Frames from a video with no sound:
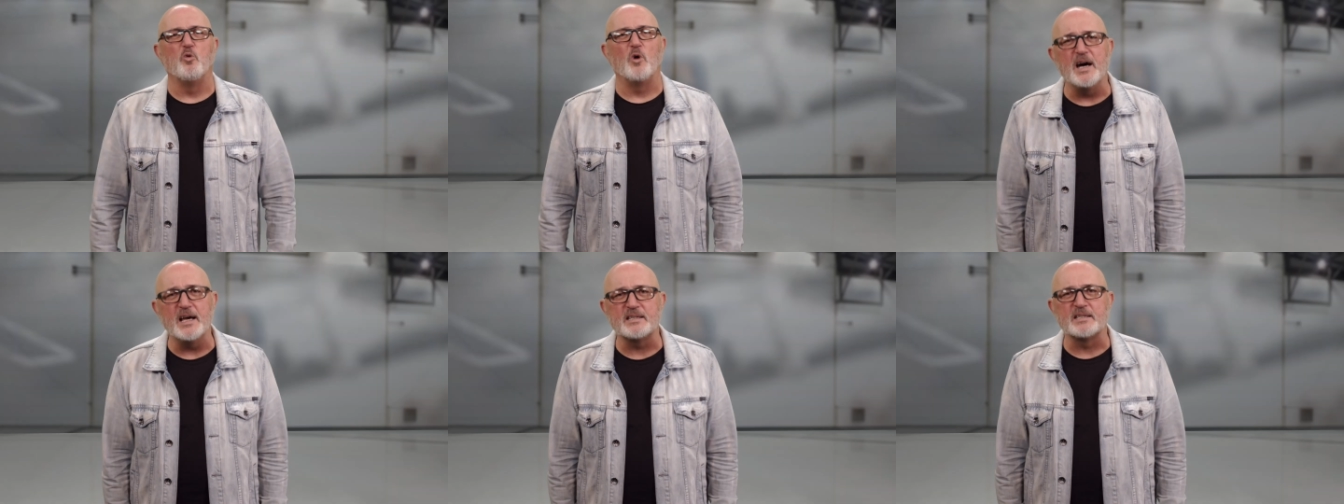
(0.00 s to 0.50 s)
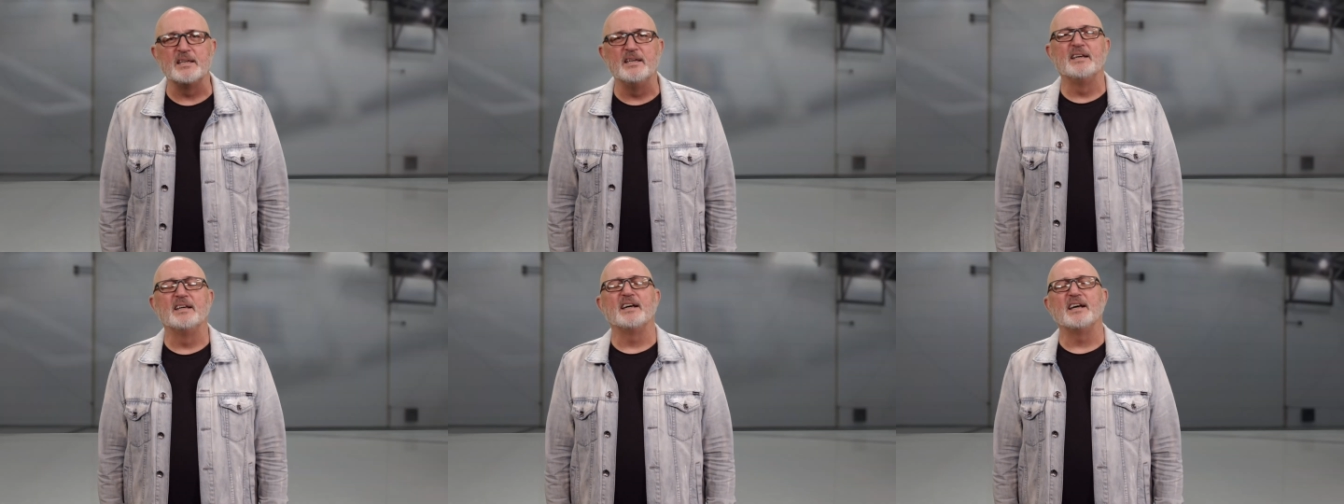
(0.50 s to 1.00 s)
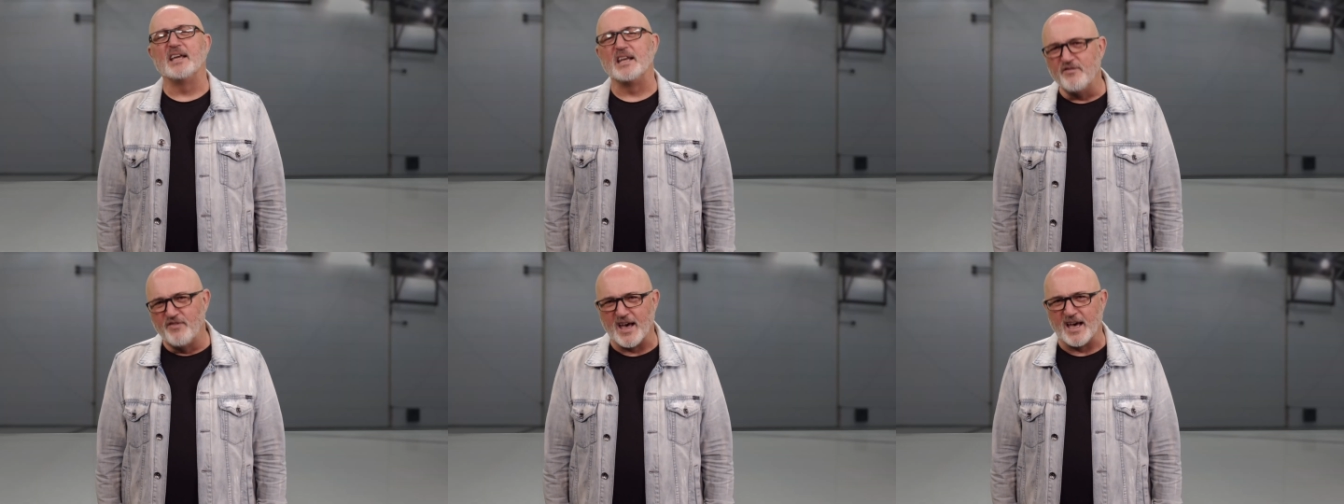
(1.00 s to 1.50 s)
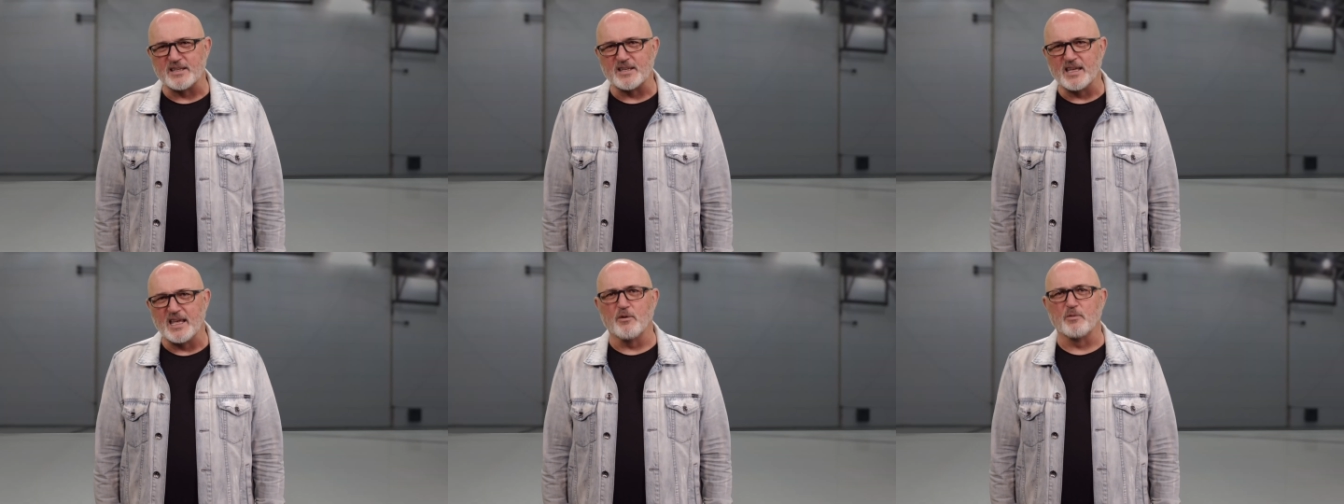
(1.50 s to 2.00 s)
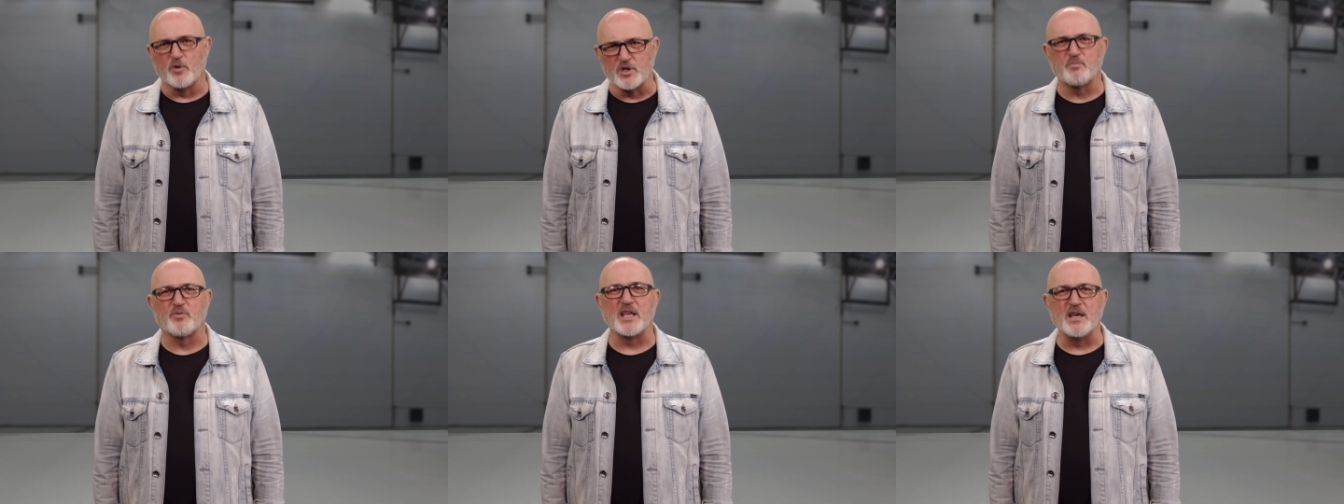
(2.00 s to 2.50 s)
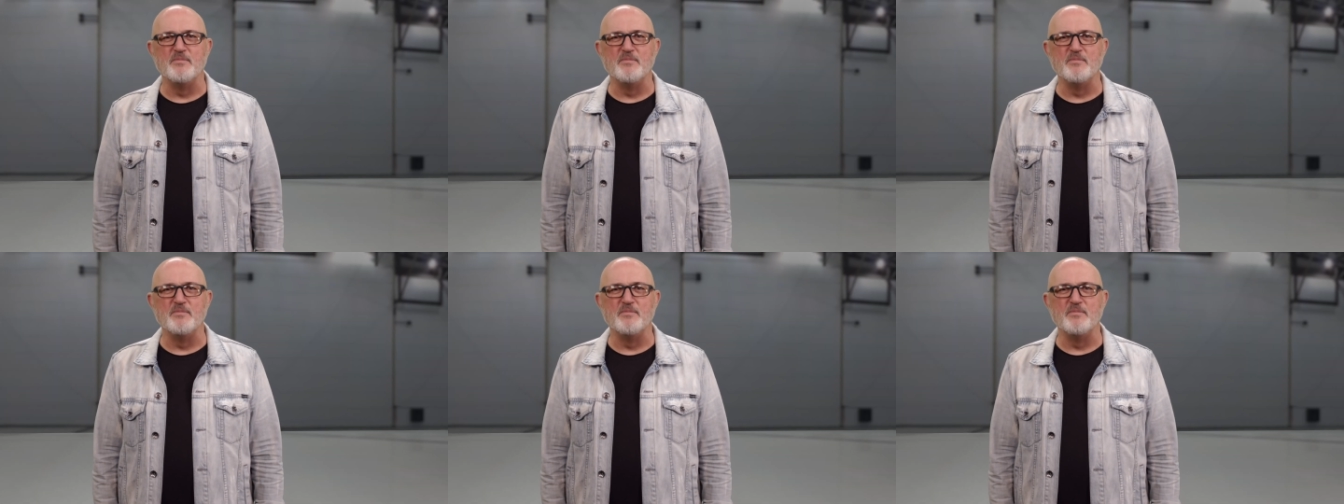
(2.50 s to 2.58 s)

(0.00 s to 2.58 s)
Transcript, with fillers: What an event! It was pretty